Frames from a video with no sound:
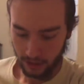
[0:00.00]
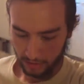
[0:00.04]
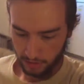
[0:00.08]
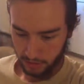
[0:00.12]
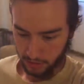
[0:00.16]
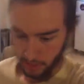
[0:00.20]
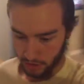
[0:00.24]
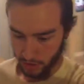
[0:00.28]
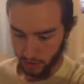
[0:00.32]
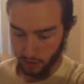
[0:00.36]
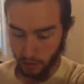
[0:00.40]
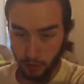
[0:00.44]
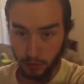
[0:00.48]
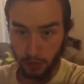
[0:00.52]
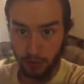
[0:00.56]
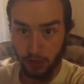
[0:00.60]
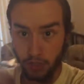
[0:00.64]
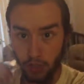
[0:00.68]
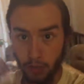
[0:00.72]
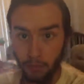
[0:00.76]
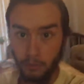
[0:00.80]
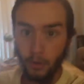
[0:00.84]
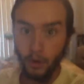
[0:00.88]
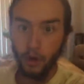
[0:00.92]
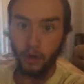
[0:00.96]
so
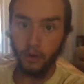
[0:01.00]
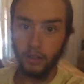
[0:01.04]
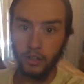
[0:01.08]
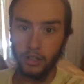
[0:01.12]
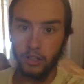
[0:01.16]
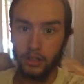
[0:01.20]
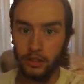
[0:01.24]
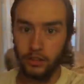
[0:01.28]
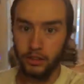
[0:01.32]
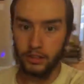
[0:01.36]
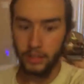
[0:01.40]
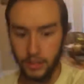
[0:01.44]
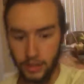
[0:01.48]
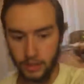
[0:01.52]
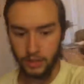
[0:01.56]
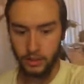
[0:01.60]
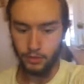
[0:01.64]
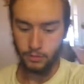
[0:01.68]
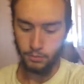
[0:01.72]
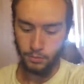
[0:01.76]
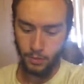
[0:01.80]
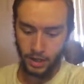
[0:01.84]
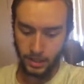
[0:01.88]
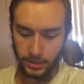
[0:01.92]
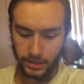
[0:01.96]
tomorrow
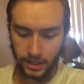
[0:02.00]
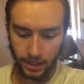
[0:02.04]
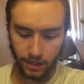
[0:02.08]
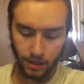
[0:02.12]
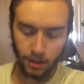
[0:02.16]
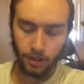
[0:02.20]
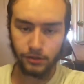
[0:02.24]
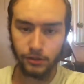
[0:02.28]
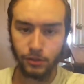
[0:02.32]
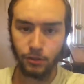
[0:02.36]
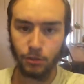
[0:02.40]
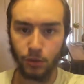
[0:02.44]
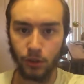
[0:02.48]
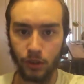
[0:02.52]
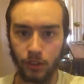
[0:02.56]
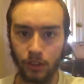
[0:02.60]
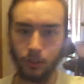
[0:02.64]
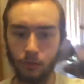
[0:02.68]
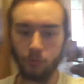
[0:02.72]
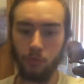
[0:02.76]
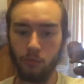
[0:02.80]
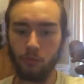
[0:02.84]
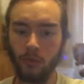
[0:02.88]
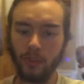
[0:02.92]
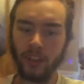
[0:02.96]
my day off of
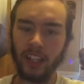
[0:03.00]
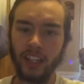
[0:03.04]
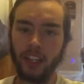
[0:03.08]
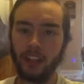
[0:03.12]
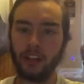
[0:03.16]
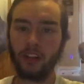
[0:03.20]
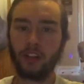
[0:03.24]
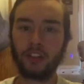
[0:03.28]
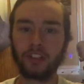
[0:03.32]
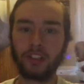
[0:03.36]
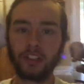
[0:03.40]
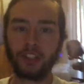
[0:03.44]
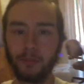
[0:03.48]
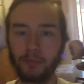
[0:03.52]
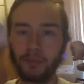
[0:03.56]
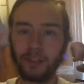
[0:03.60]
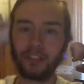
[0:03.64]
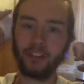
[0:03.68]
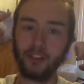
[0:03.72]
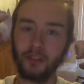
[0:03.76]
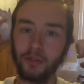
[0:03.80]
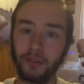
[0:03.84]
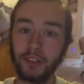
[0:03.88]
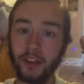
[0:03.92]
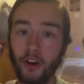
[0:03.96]
work, we are going to be
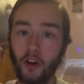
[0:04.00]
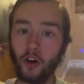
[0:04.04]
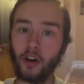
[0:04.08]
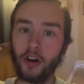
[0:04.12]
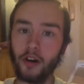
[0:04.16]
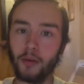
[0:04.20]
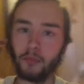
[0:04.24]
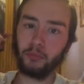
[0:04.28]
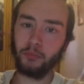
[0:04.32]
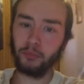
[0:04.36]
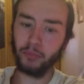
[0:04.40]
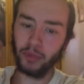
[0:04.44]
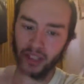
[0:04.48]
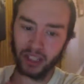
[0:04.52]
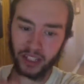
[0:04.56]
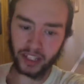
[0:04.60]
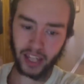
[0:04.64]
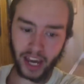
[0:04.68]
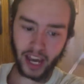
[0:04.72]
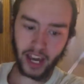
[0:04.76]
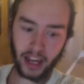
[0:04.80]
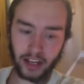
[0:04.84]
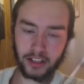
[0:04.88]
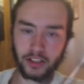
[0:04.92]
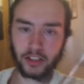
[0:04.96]
doing our big
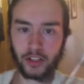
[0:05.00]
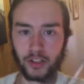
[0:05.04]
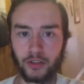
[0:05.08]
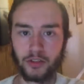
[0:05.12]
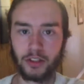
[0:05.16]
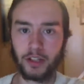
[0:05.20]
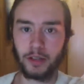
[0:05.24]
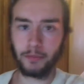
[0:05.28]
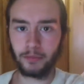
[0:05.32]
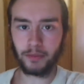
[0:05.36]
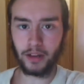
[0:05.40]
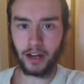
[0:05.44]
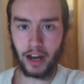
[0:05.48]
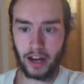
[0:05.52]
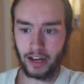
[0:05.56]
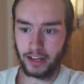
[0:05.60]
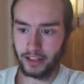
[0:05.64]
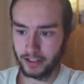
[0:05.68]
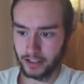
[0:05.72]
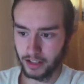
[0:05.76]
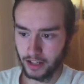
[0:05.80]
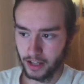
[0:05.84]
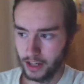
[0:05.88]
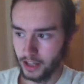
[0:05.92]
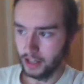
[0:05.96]
ass stream,
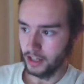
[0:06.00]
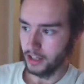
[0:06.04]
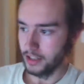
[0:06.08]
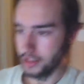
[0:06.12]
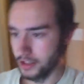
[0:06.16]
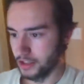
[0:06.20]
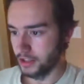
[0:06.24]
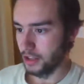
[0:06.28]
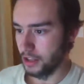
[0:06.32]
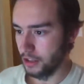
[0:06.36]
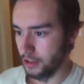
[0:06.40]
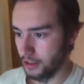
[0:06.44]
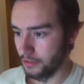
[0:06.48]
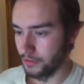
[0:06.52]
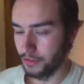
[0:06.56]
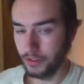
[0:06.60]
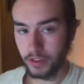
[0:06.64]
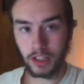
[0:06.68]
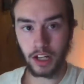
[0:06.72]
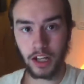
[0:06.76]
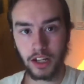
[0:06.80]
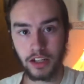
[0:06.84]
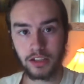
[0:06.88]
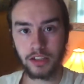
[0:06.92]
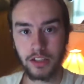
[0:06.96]
guys. So if you
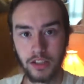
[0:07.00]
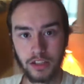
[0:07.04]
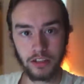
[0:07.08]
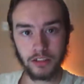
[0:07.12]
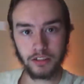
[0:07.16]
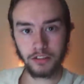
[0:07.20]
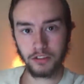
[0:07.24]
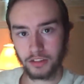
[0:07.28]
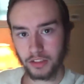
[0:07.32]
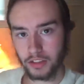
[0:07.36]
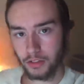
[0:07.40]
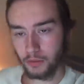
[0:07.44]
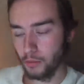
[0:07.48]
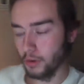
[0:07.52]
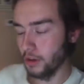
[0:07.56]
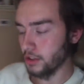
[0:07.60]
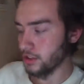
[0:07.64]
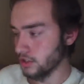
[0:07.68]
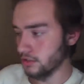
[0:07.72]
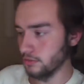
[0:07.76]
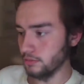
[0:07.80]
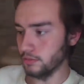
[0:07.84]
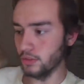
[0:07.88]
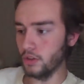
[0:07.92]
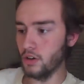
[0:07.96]
guys didn't watch
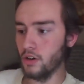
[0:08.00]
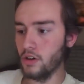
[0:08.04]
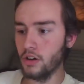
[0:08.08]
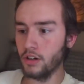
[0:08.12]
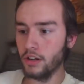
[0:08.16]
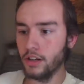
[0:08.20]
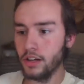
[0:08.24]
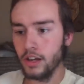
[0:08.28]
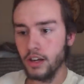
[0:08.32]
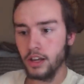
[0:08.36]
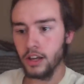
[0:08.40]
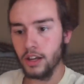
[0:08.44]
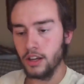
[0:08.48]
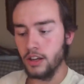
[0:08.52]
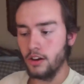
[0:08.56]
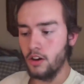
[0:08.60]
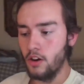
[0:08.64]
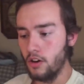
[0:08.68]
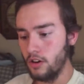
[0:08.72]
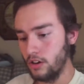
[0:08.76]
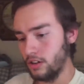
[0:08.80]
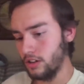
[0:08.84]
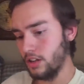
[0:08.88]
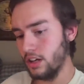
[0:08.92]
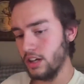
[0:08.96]
the vlog,
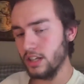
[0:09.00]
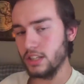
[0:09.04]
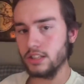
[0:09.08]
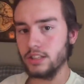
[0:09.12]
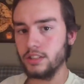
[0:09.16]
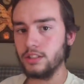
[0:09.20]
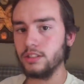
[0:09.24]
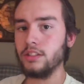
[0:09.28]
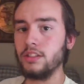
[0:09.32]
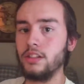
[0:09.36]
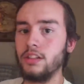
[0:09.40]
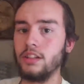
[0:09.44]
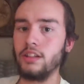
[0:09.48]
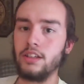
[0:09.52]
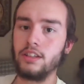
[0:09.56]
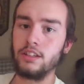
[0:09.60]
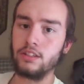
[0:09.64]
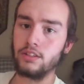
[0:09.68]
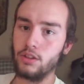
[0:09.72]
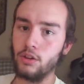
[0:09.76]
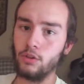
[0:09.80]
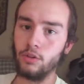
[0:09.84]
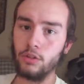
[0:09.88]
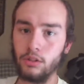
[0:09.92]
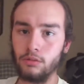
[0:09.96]
our cousin is
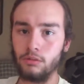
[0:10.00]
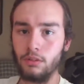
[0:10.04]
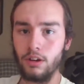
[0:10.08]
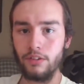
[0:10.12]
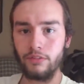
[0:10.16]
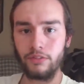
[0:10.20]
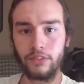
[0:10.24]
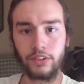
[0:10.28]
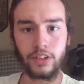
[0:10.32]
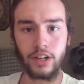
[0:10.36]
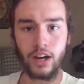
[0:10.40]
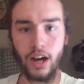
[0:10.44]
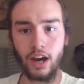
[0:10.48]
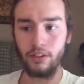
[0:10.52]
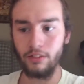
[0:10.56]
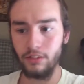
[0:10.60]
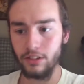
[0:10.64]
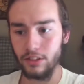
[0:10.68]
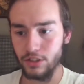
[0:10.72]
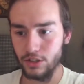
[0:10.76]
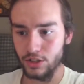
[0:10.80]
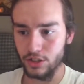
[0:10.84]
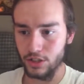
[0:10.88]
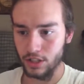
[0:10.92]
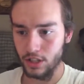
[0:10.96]
going away for
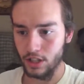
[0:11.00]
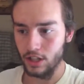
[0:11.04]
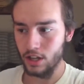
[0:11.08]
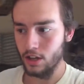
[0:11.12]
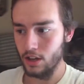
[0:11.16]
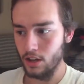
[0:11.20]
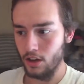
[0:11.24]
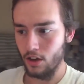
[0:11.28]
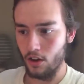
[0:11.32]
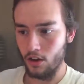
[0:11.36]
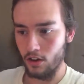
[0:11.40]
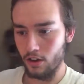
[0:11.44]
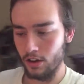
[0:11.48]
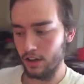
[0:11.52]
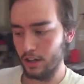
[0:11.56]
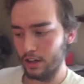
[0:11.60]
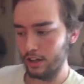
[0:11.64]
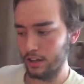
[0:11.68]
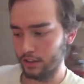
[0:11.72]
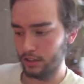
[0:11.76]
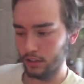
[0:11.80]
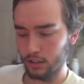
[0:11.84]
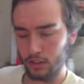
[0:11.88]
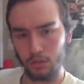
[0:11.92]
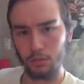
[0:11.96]
college. Uh,
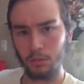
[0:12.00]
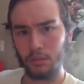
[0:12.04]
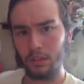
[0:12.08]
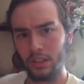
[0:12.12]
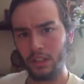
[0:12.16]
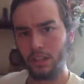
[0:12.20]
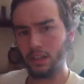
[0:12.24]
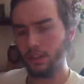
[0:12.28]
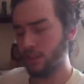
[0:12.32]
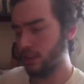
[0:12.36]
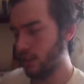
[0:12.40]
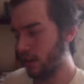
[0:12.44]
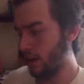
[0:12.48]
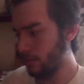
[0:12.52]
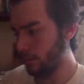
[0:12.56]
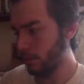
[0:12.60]
the 20th, I